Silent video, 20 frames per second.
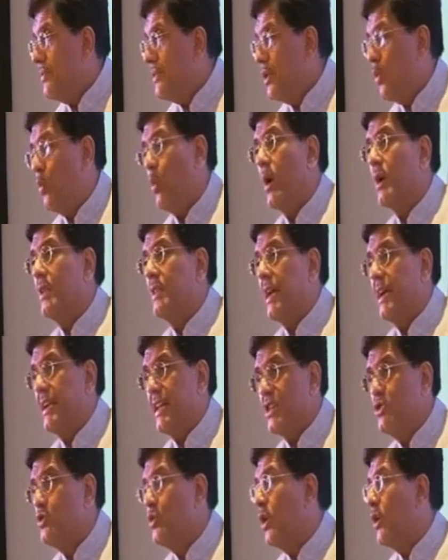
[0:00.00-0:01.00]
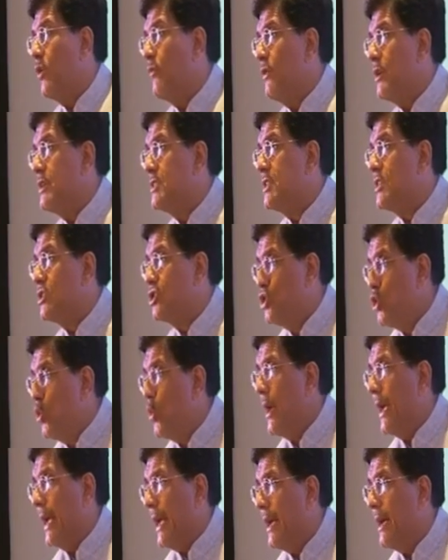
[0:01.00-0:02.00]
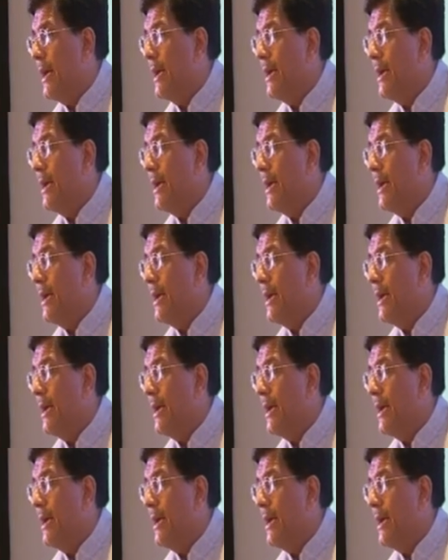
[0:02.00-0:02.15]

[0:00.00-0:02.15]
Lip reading: the work that each one of us is doing.